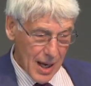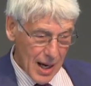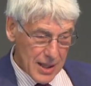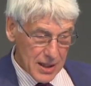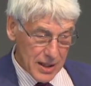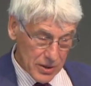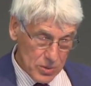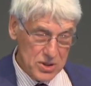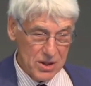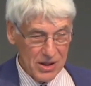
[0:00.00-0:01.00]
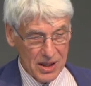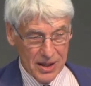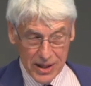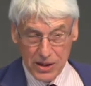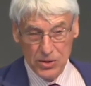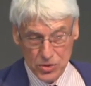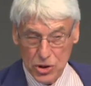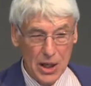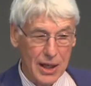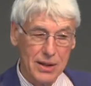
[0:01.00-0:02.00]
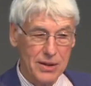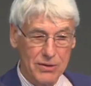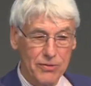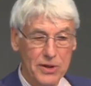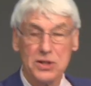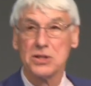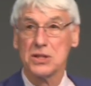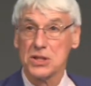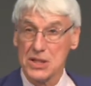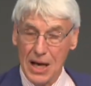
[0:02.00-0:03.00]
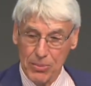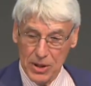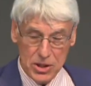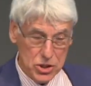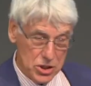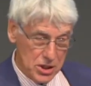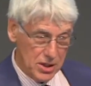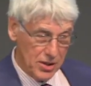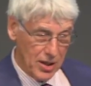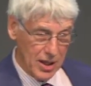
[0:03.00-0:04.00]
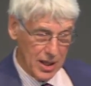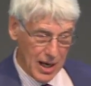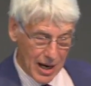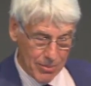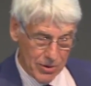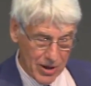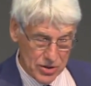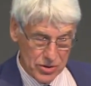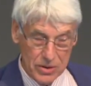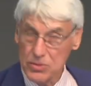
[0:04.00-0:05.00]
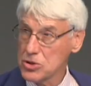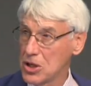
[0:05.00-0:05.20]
And here was the clinical trial that first established the abiraterone.